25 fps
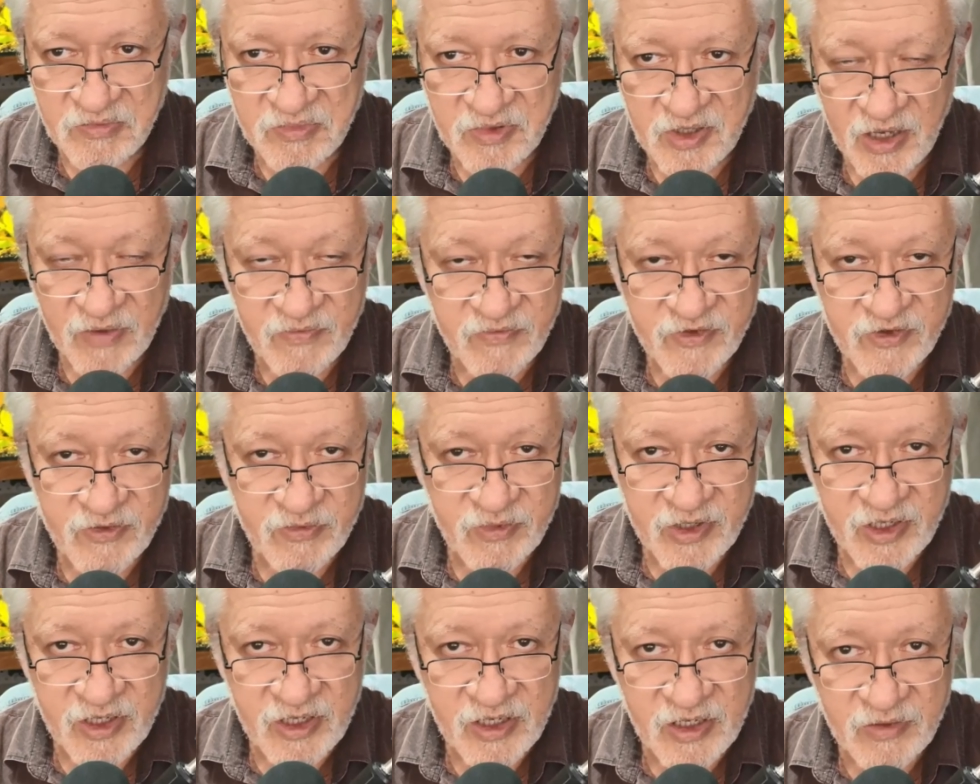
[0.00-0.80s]

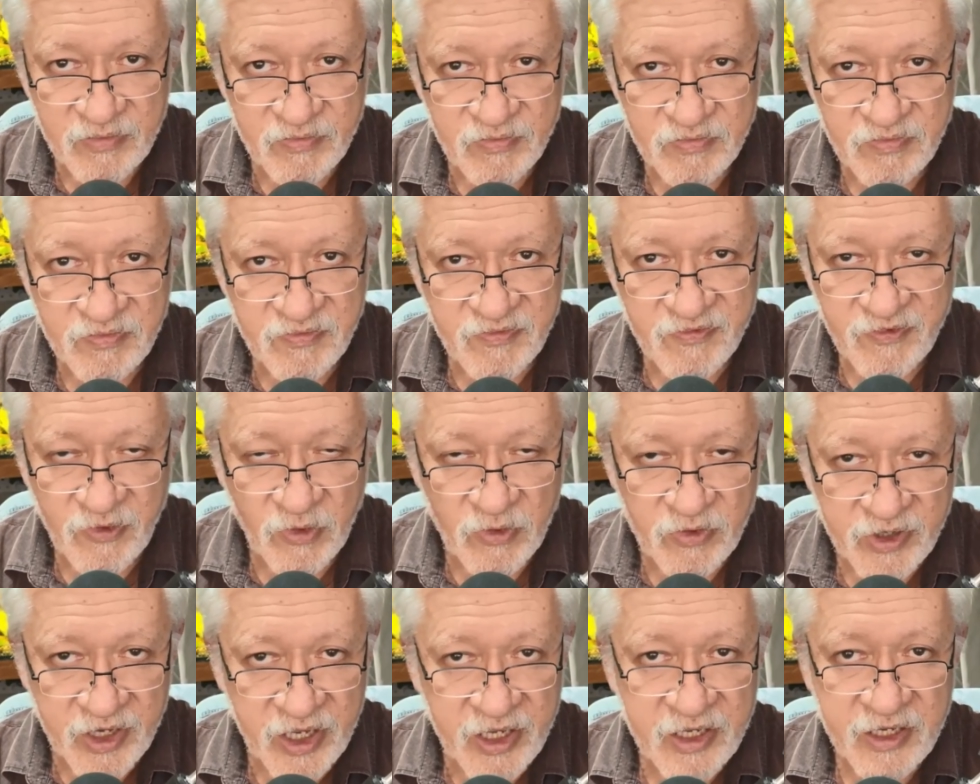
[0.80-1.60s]
comfortably
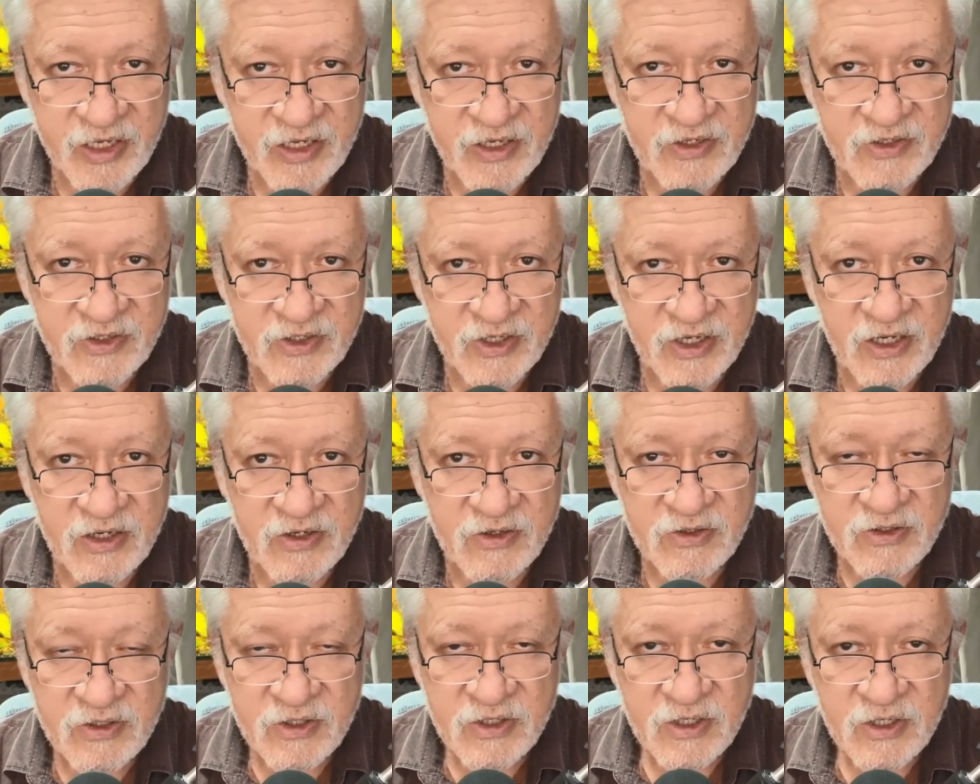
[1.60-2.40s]
4 decades
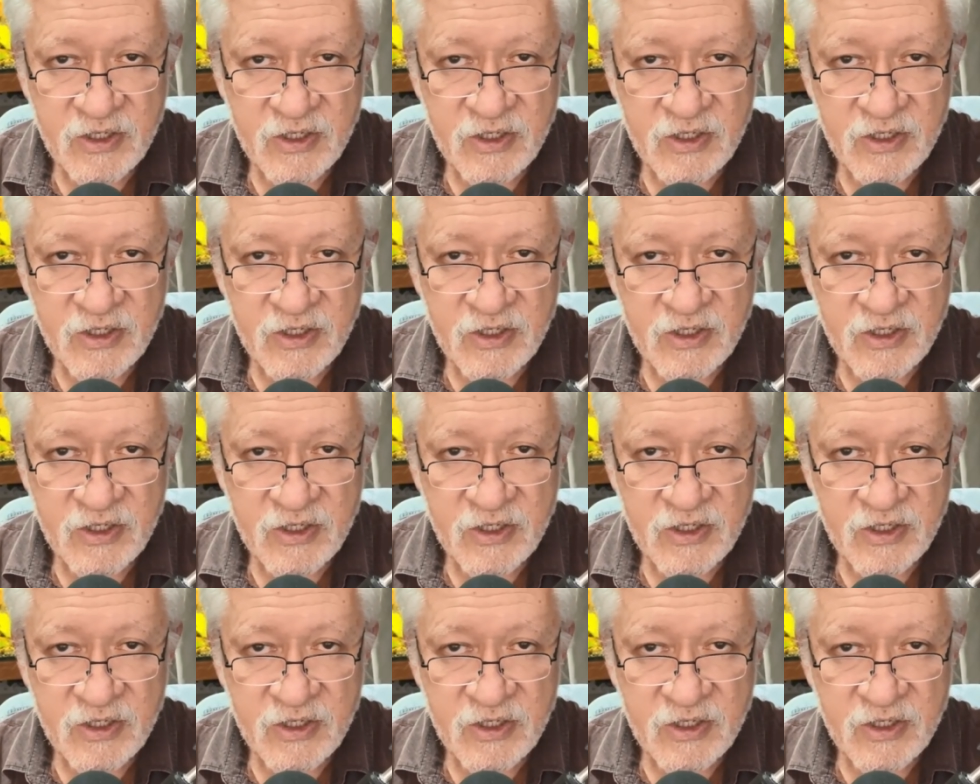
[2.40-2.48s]
now.